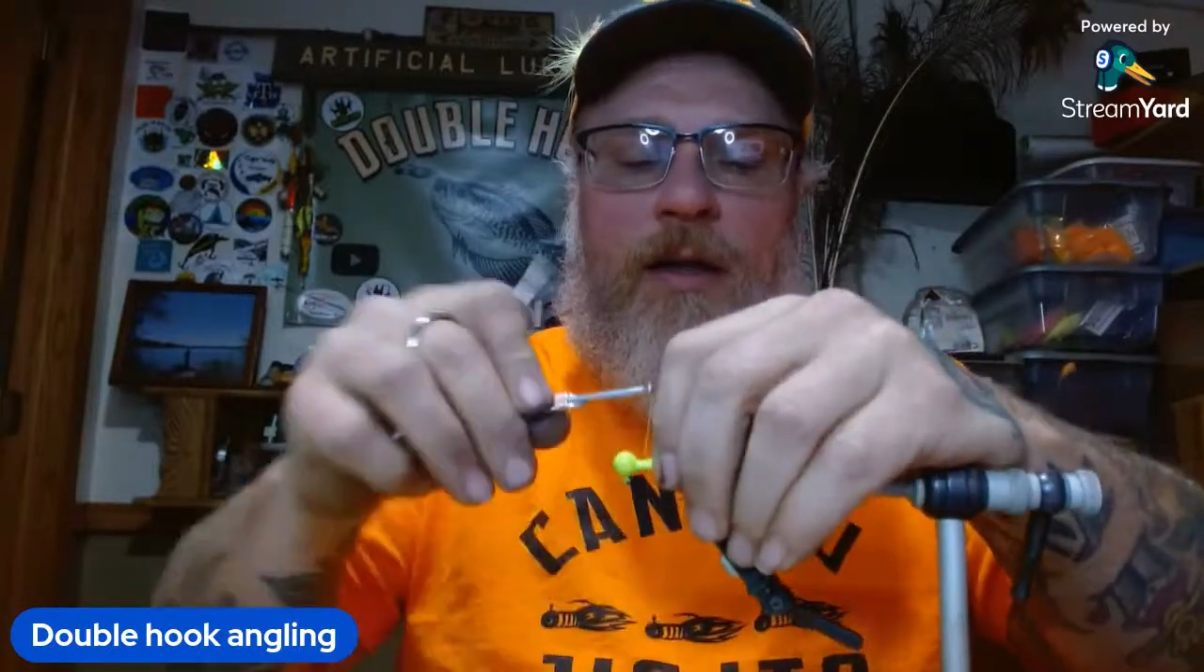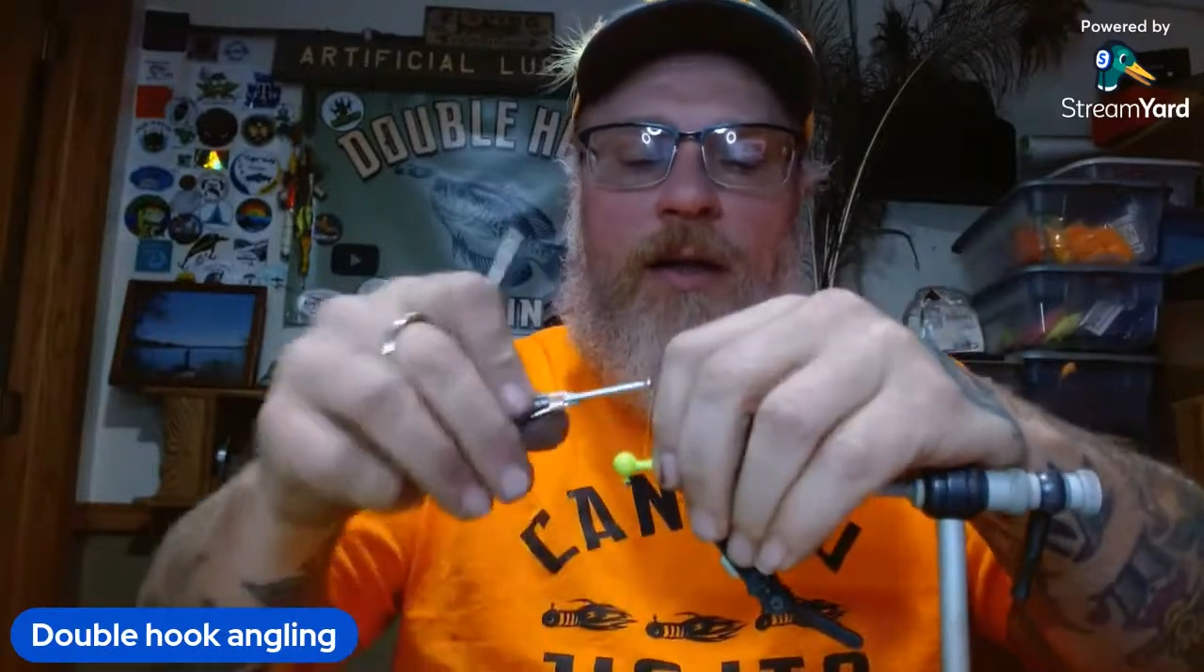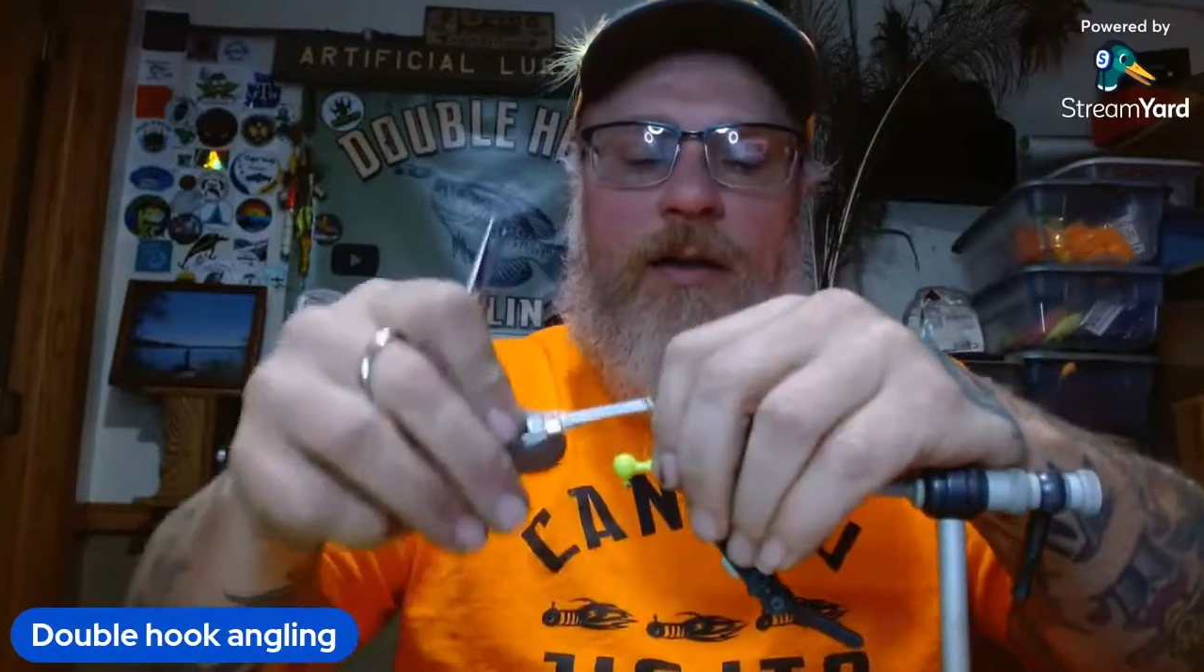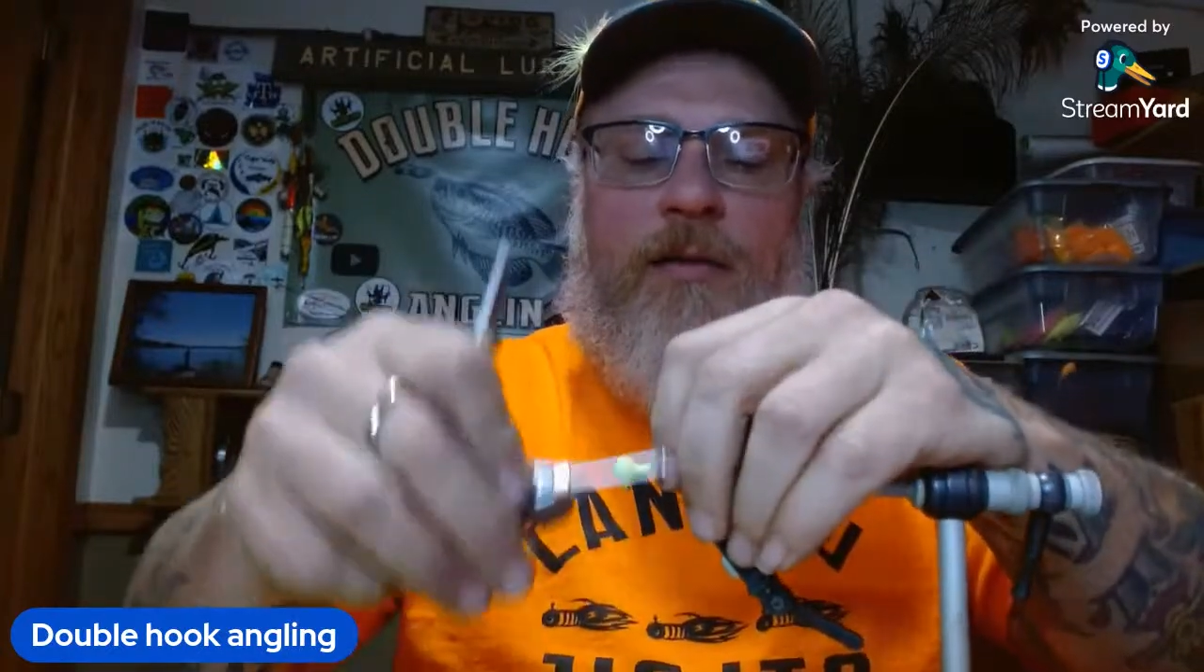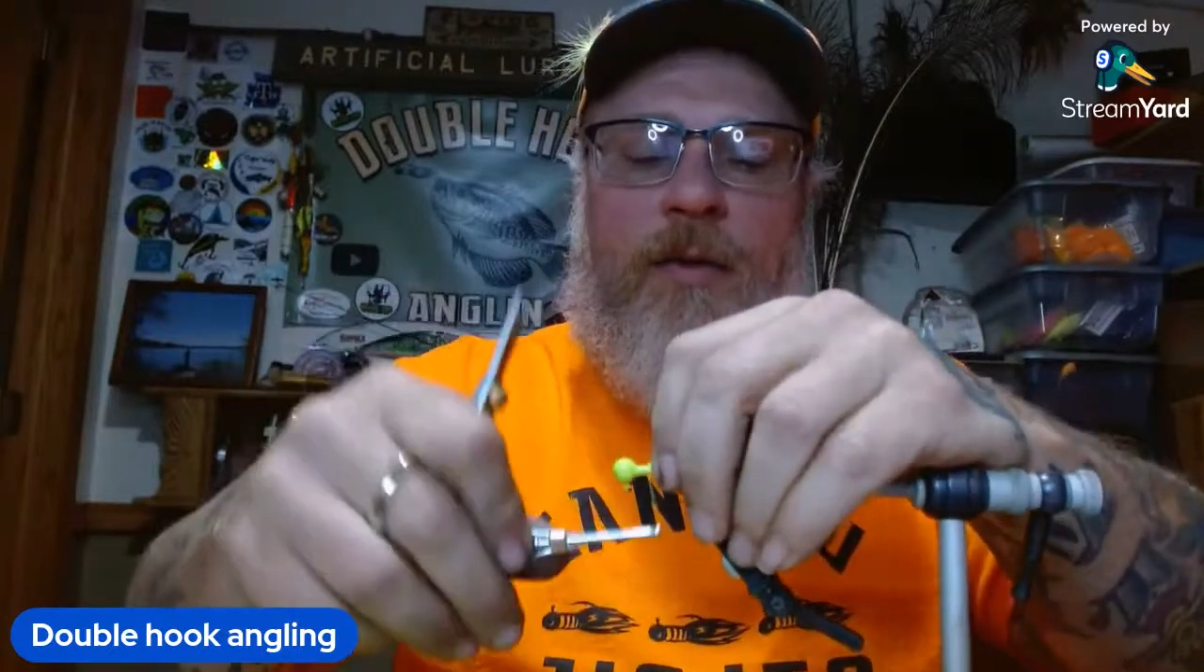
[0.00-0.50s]

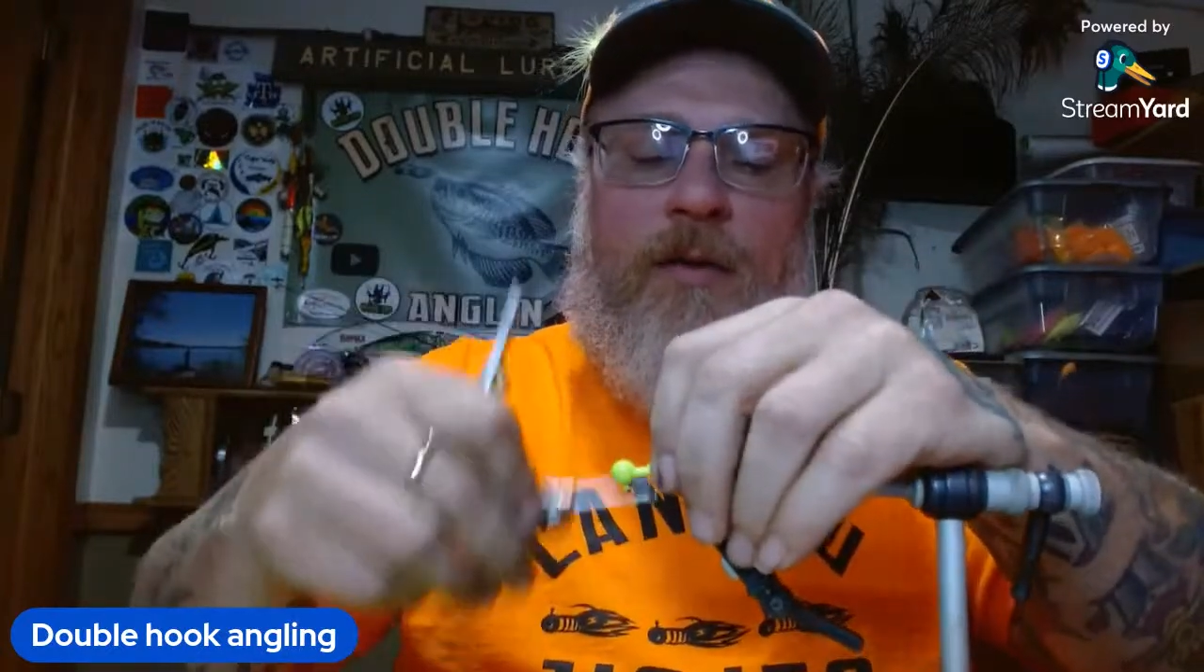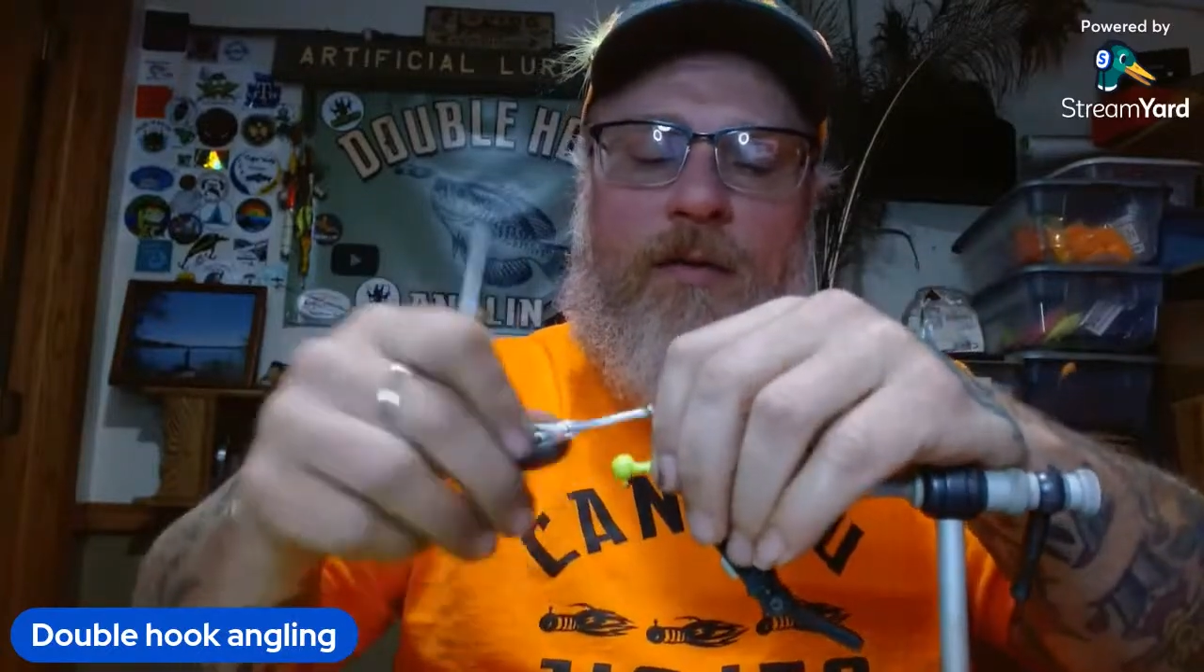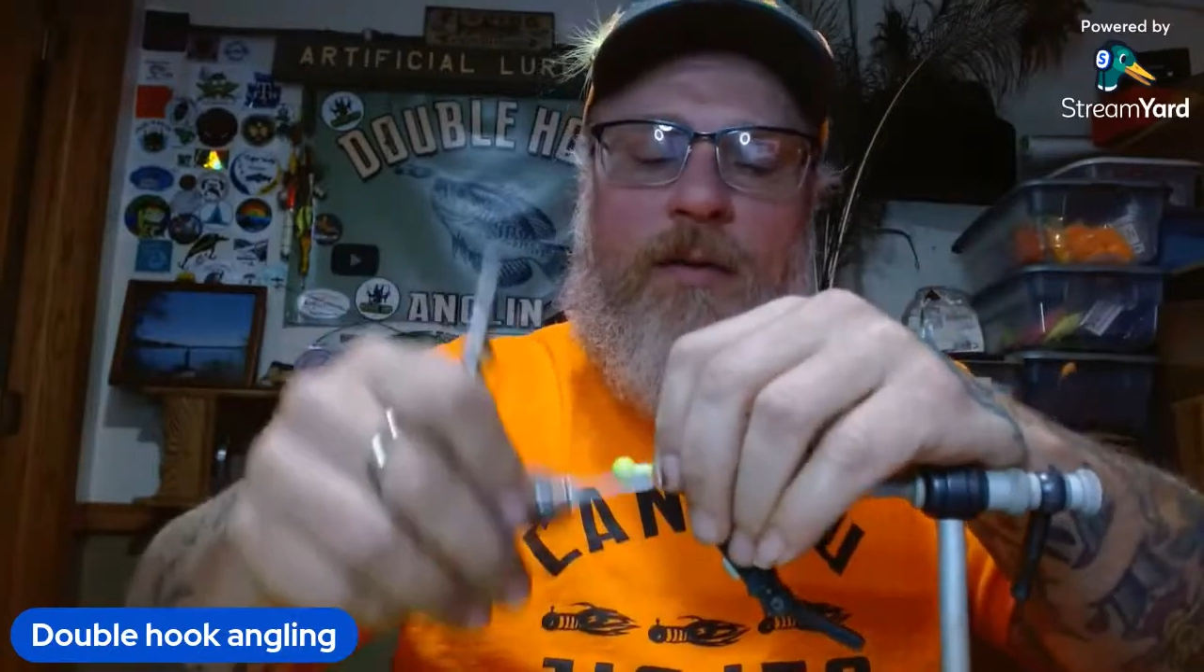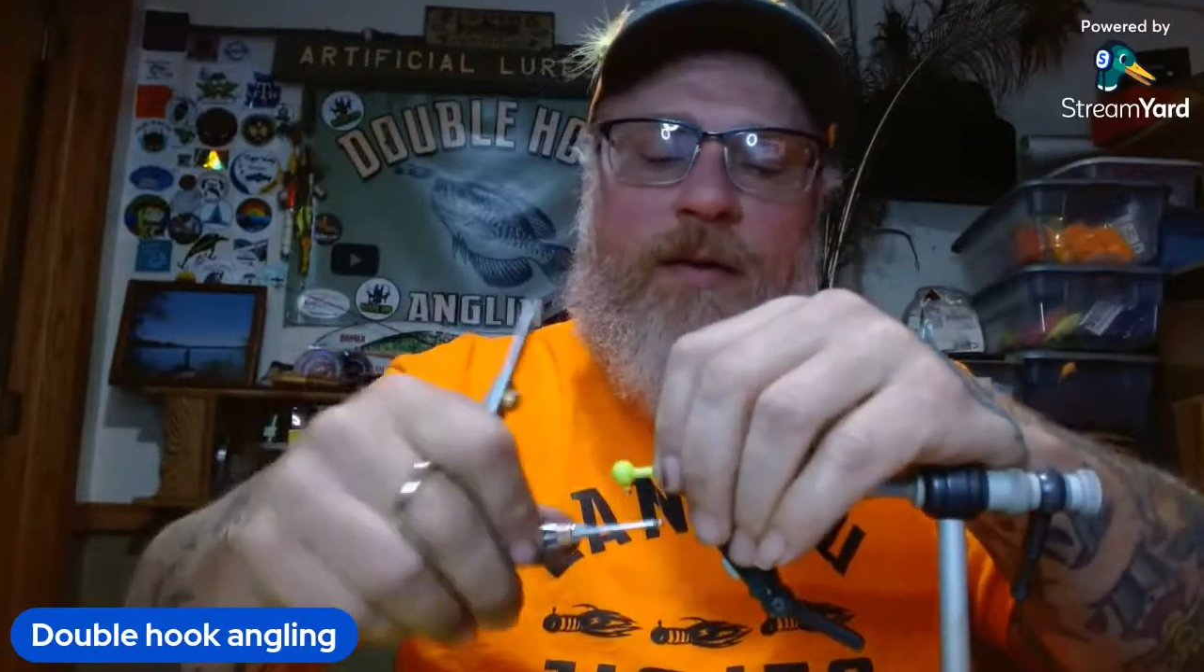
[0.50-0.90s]
a new mold